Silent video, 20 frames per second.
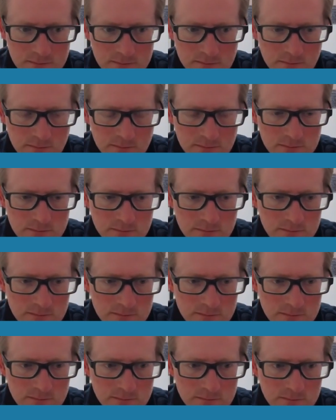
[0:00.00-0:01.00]

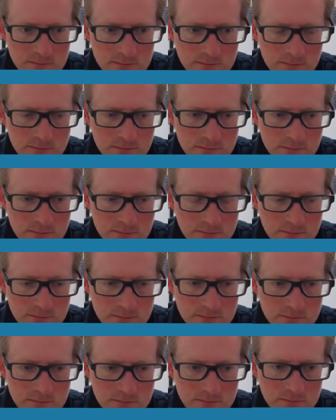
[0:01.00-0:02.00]

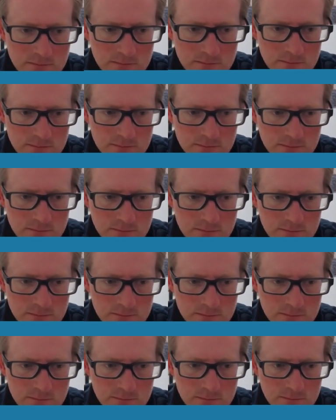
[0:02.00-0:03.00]

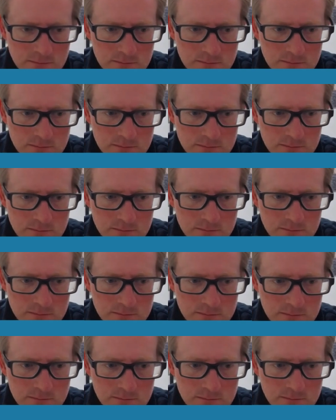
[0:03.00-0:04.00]

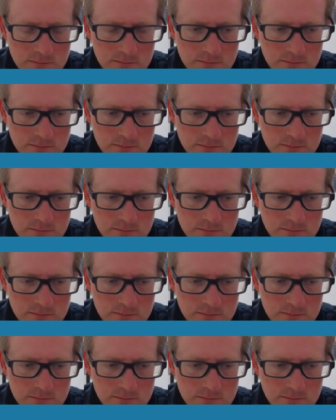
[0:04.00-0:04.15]
No words are spoken by the person on screen.